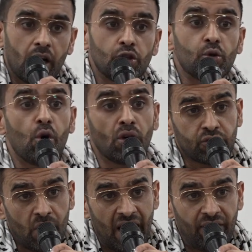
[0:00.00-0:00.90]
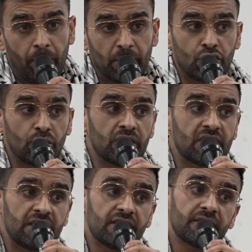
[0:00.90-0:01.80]
you also have
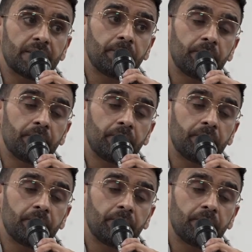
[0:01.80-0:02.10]
opportunities.